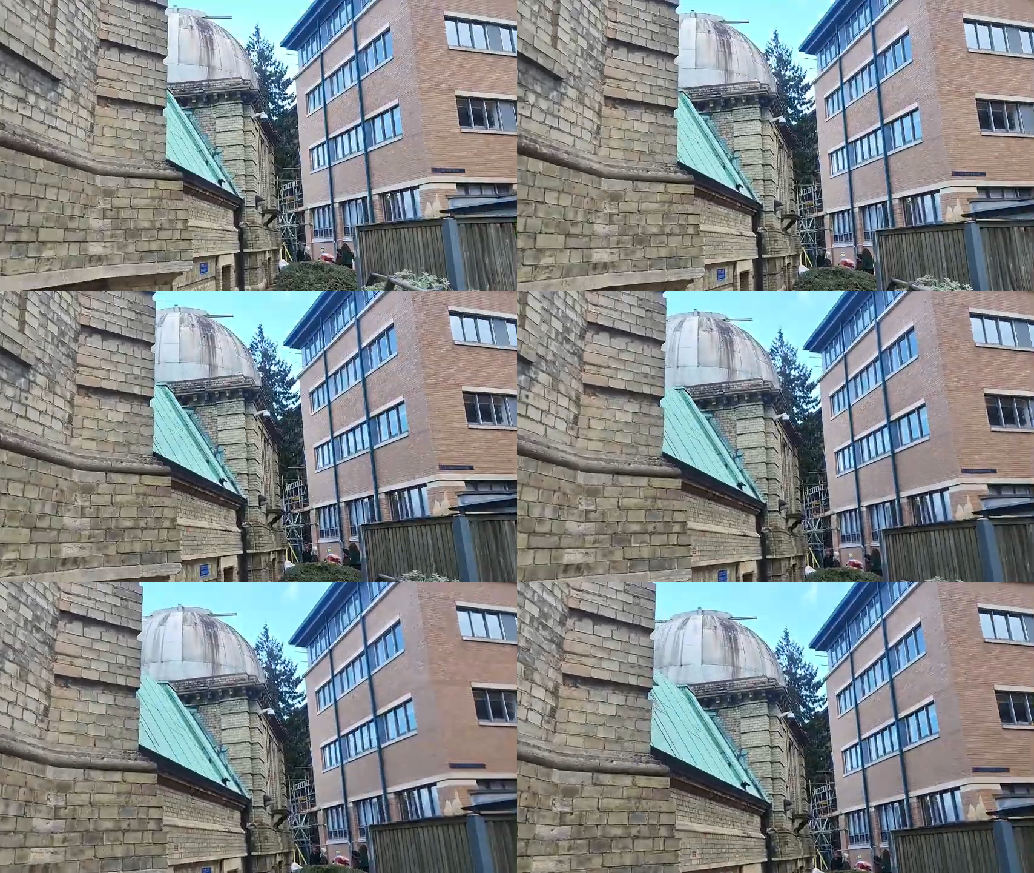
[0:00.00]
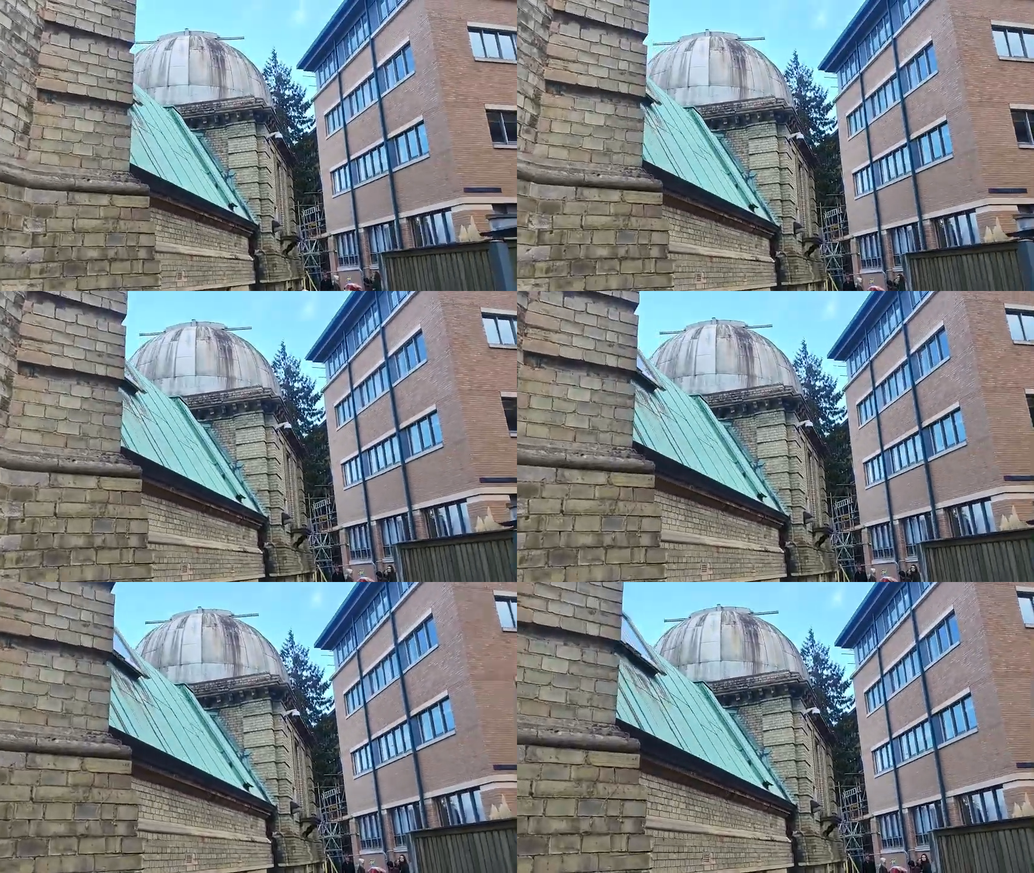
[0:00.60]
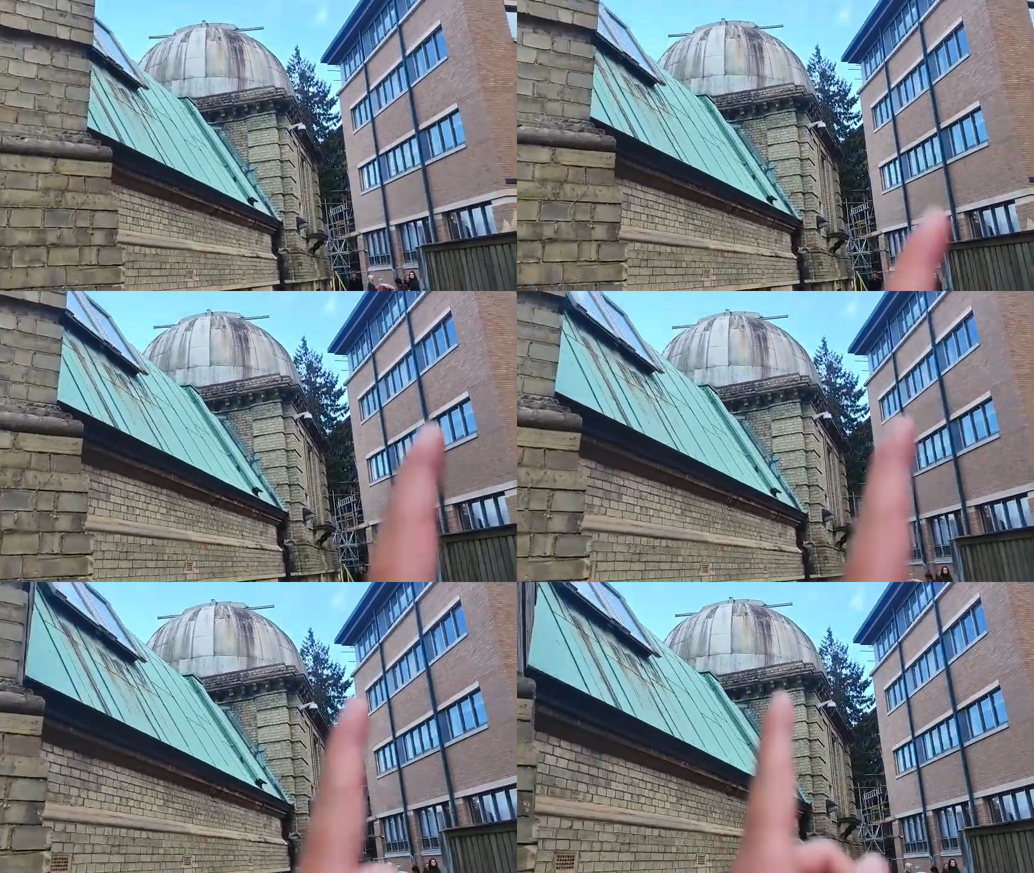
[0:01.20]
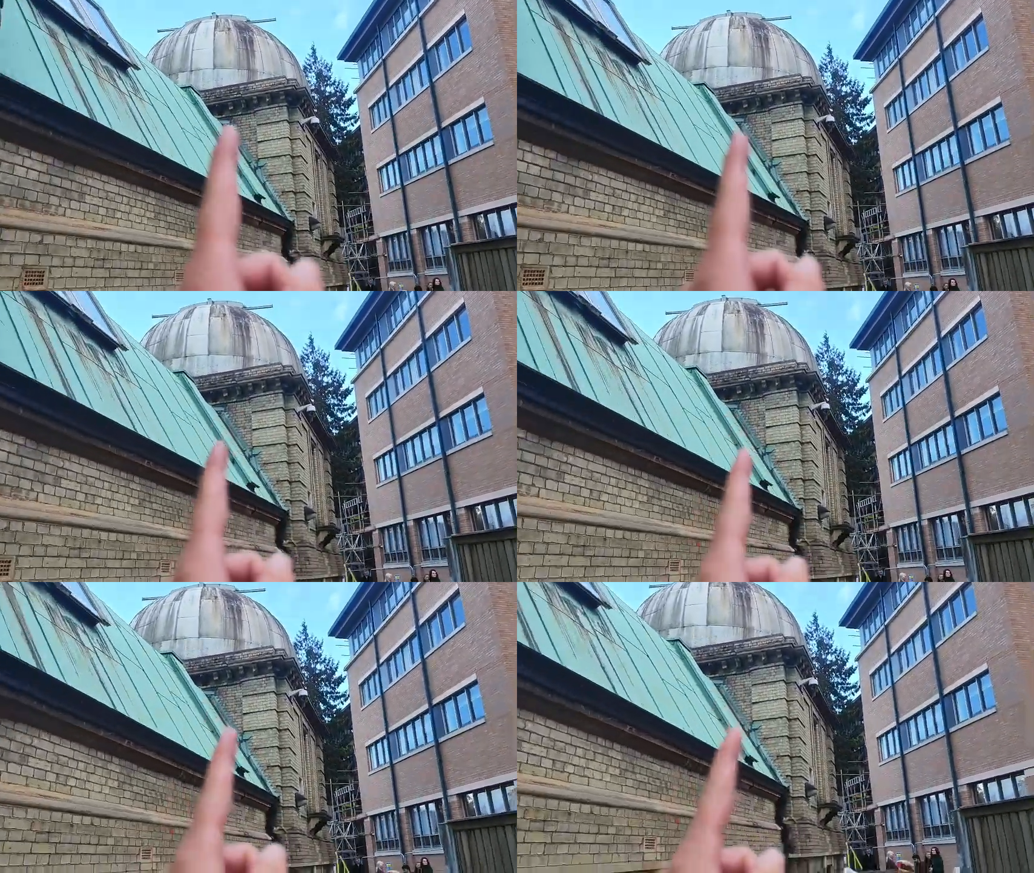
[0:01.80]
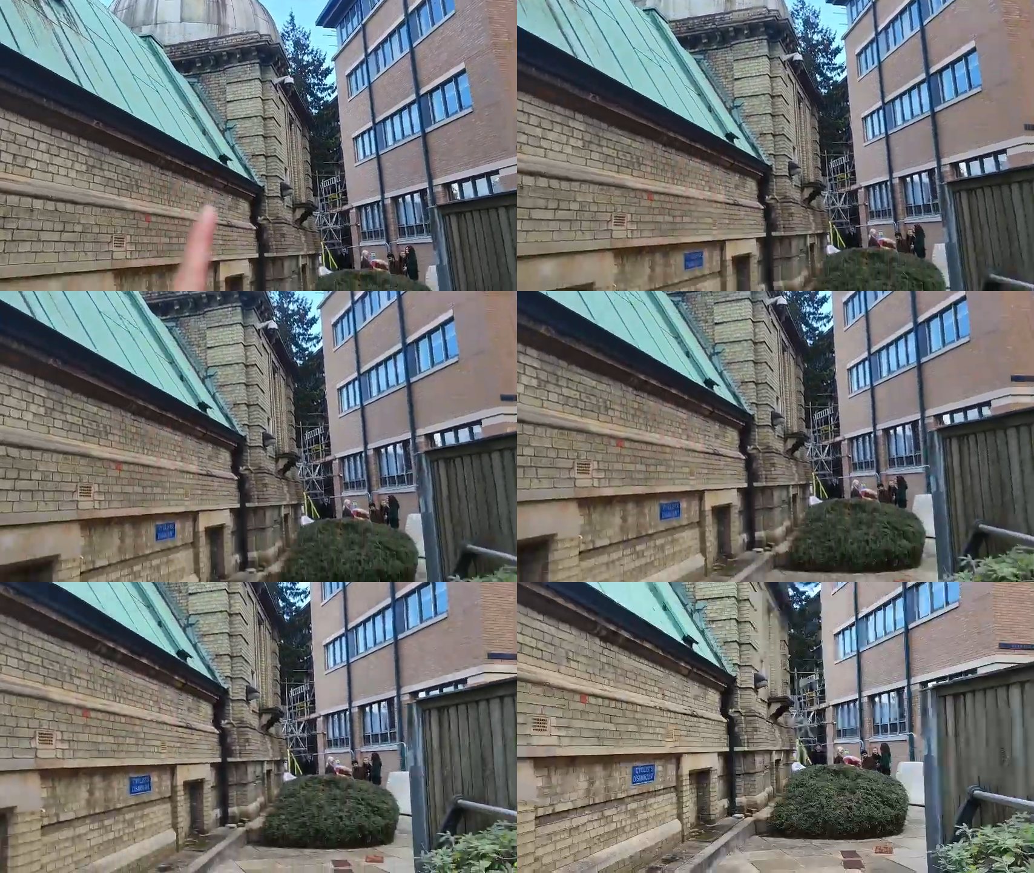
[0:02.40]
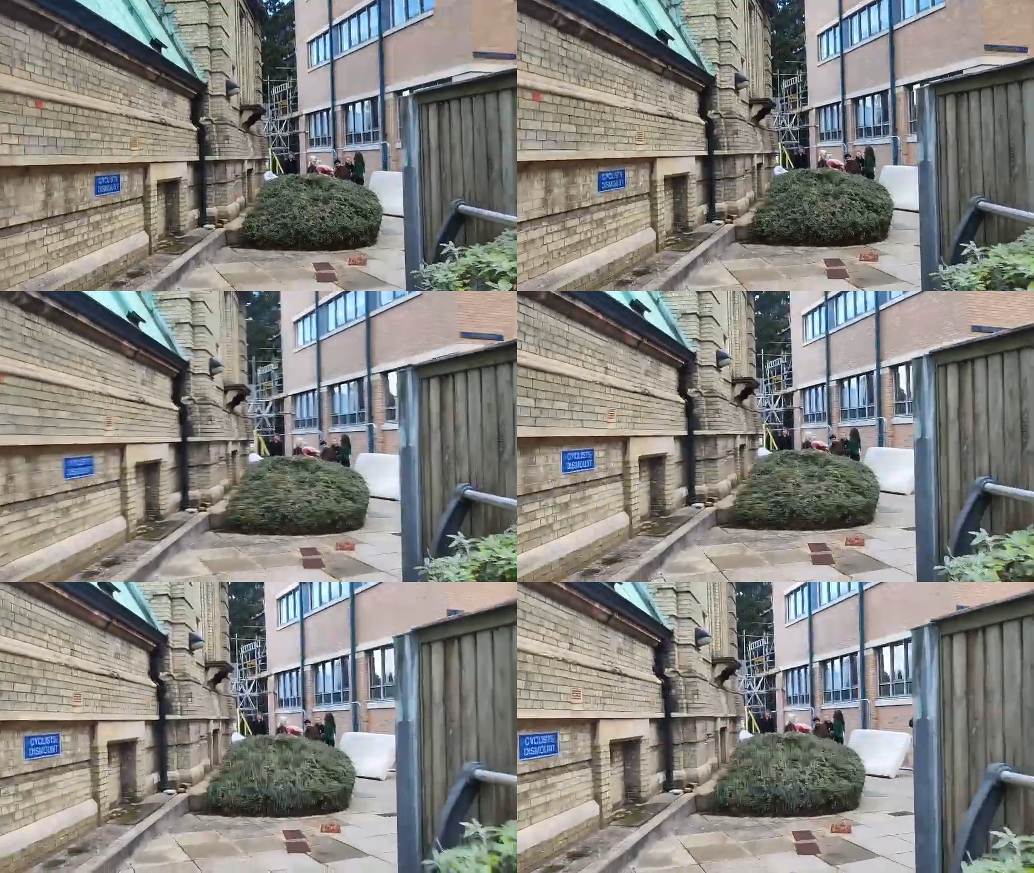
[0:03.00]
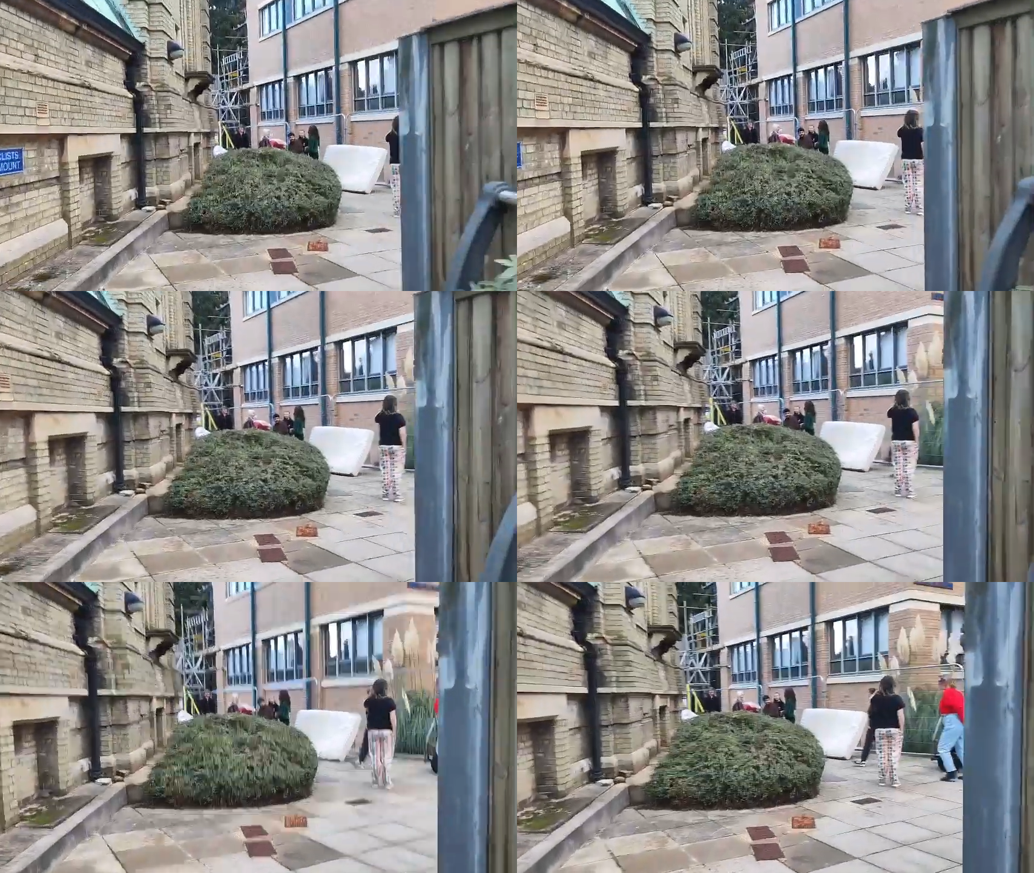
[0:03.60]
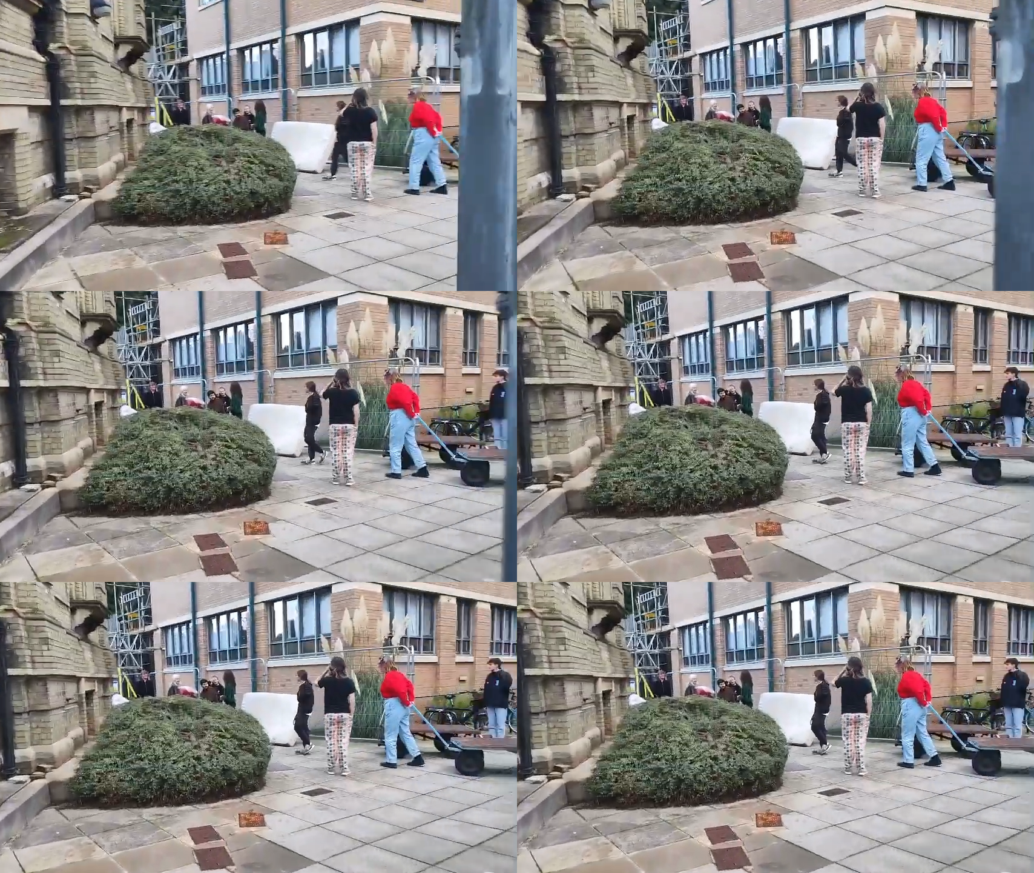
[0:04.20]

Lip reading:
No face is visible, so there are no lips to read.